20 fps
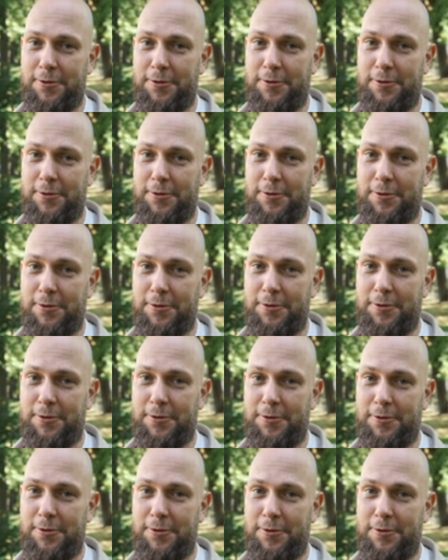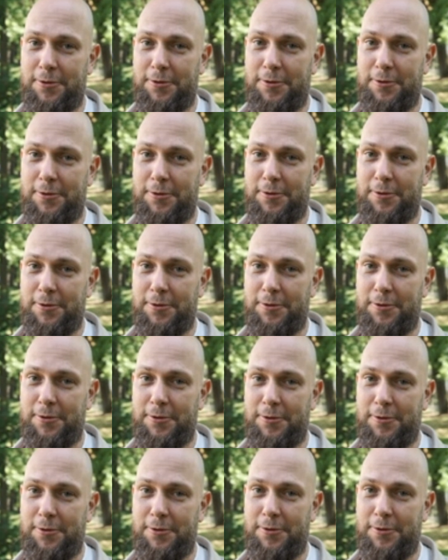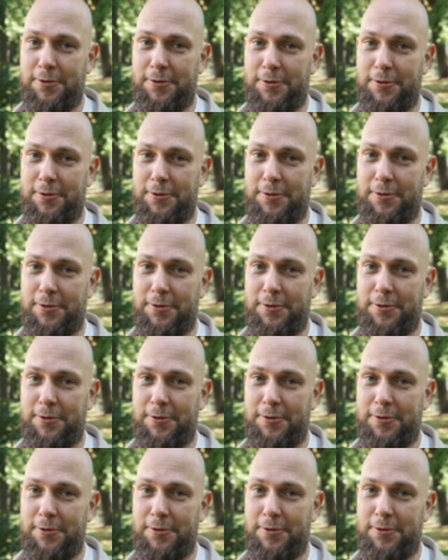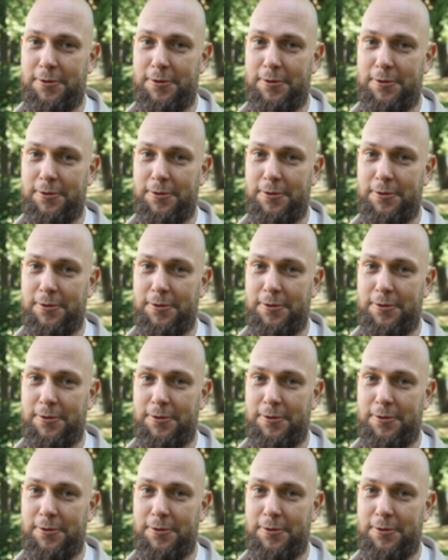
(no one is talking)